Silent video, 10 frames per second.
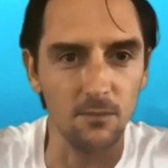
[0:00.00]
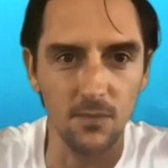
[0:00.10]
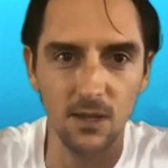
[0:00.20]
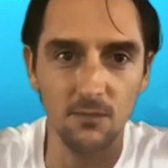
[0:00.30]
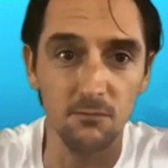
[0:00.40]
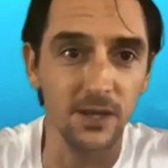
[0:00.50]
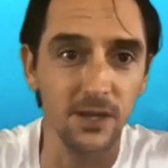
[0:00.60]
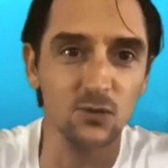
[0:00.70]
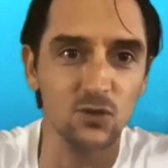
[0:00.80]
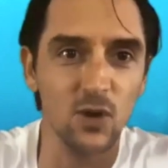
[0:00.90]

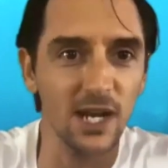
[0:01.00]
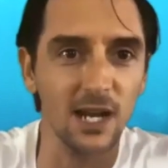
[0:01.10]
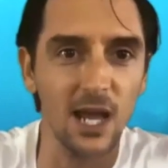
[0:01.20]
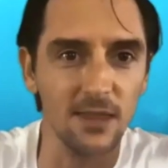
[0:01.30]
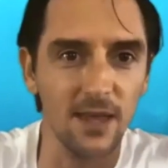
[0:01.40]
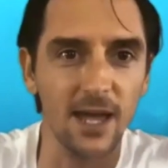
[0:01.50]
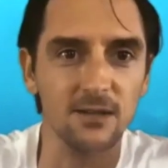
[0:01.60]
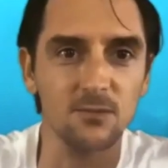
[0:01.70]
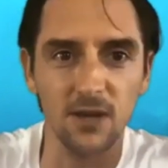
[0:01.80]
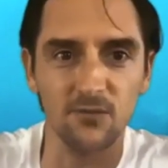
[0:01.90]
mental training like that,
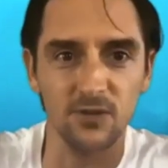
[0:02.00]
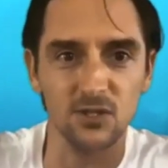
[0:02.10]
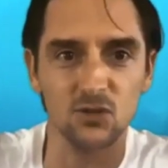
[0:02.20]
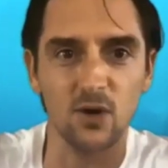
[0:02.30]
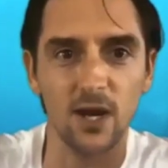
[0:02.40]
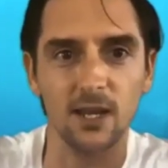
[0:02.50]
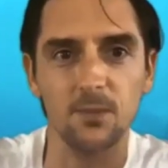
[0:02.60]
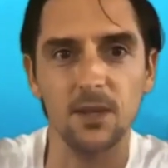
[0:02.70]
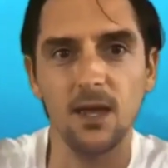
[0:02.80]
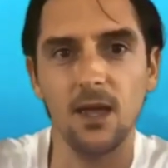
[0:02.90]
mindfulness training,
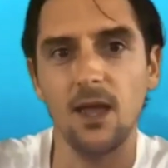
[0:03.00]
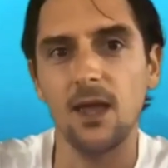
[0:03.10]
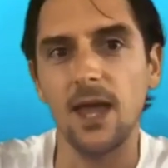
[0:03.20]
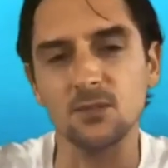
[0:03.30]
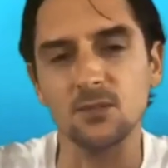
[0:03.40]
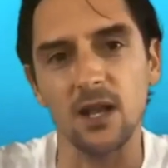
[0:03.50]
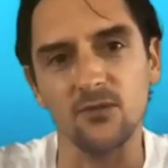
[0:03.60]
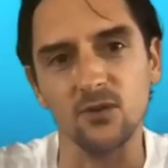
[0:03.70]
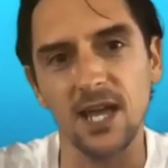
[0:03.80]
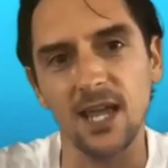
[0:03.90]
as part of
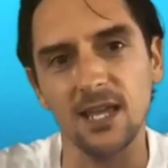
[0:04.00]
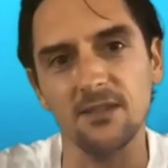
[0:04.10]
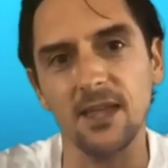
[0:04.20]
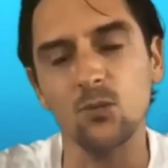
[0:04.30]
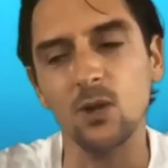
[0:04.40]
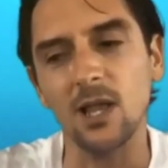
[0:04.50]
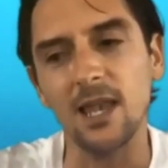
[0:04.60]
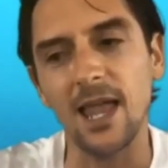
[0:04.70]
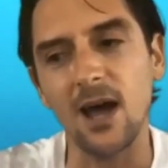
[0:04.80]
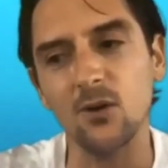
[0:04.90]
your day, then it will
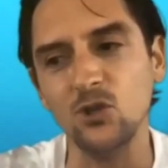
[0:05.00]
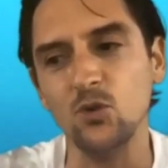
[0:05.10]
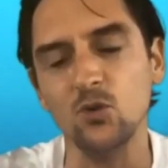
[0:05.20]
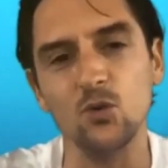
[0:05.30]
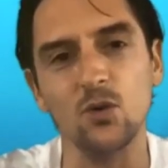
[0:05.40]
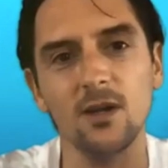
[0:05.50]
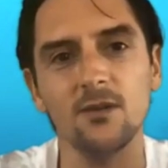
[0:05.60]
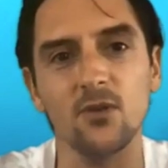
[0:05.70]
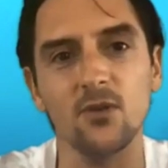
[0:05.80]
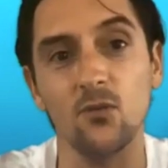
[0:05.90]
allow you
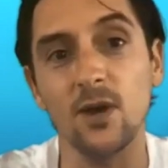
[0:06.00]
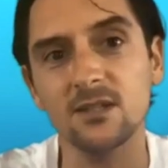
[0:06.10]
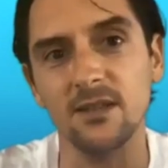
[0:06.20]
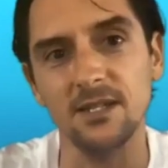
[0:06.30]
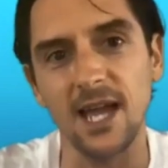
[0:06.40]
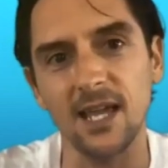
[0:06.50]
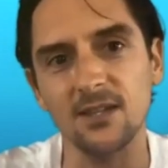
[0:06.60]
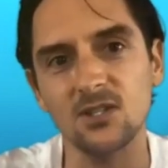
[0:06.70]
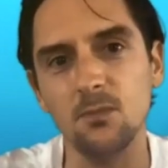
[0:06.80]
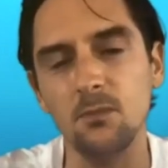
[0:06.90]
for the rest of the day
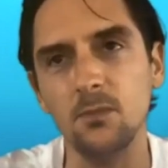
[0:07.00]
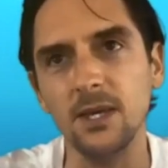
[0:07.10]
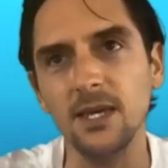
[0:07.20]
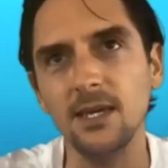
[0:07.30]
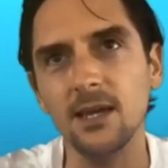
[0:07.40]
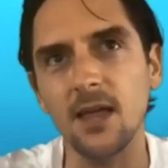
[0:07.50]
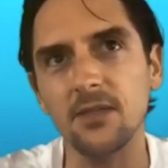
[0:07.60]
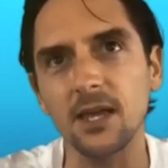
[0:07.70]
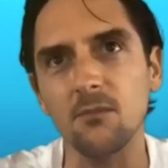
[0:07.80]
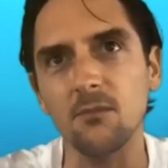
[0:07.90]
to be, I
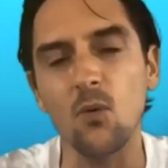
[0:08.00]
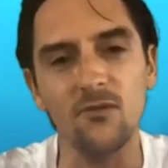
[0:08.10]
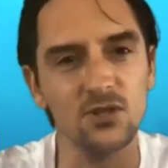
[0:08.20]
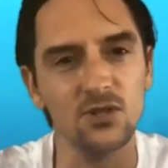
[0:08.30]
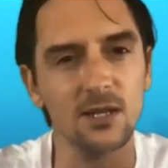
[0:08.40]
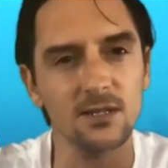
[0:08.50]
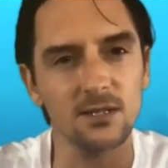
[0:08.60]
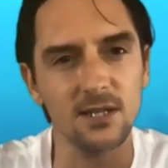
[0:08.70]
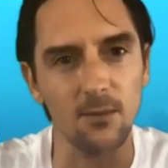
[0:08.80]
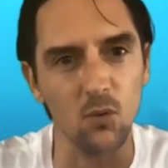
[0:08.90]
think, more vigilant
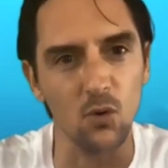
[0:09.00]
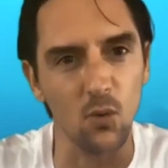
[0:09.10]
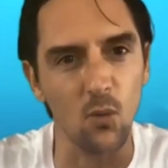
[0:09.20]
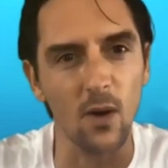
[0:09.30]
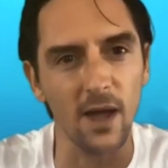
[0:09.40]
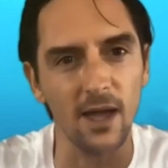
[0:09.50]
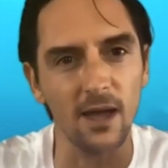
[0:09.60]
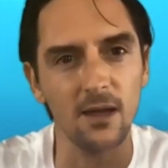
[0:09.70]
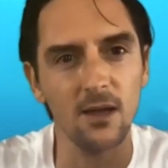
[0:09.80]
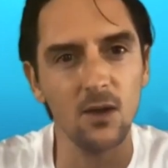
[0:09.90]
and more
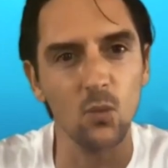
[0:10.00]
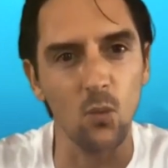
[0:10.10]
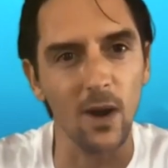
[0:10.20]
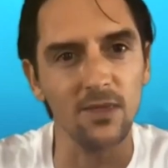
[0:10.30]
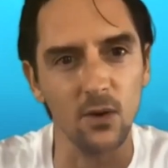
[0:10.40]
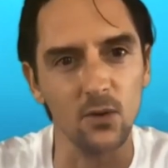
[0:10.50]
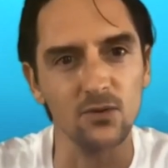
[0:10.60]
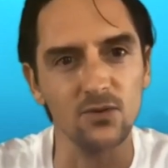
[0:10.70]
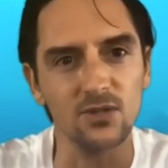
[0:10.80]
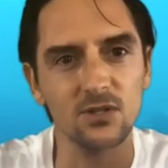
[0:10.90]
aware when
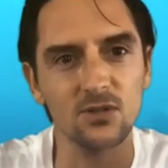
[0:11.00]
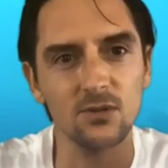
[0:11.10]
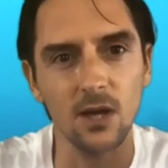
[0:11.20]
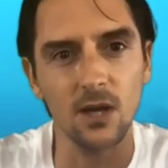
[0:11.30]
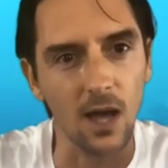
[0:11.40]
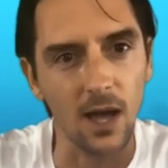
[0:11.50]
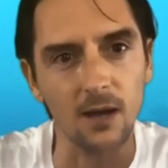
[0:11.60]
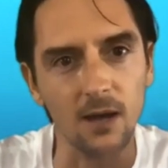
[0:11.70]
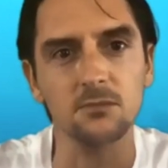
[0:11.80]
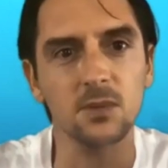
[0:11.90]
those
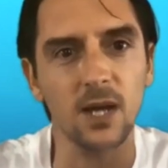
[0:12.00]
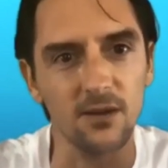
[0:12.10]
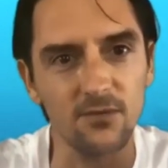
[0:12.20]
kind of